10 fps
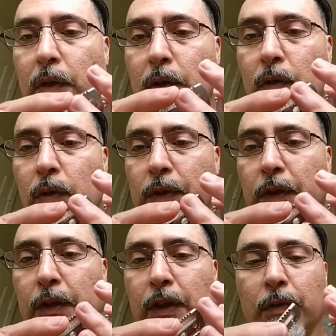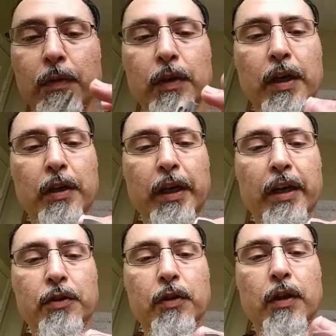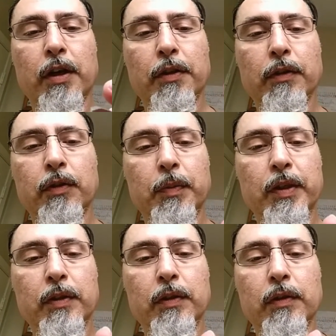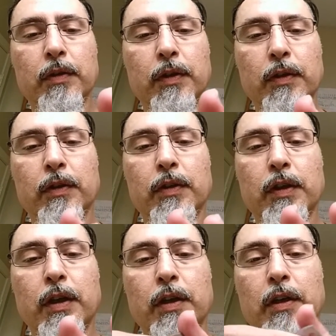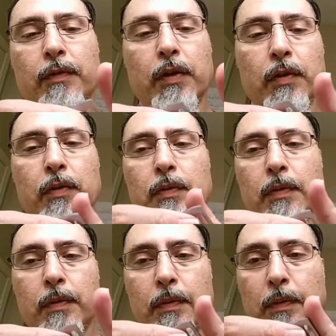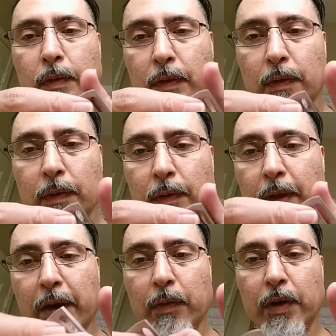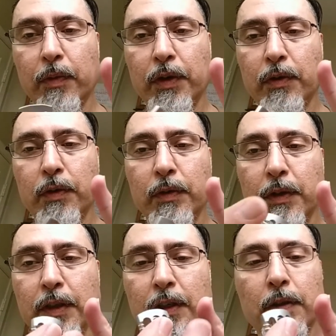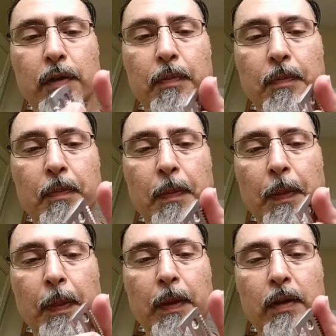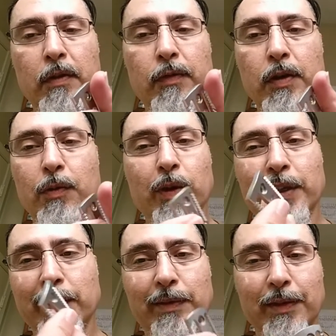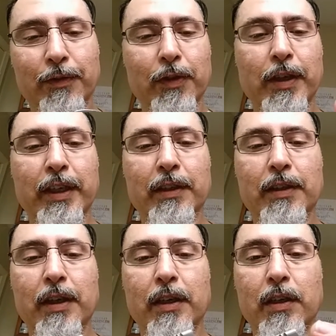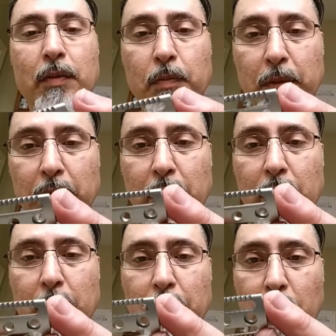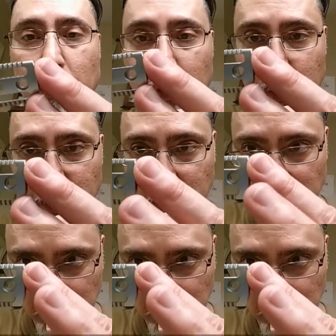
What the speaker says: of course the teeth will kind of catch a cloth a little bit, so you just kind of have to go that way when you're doing the teeth. You don't want it to feel like it's snagging, but the bores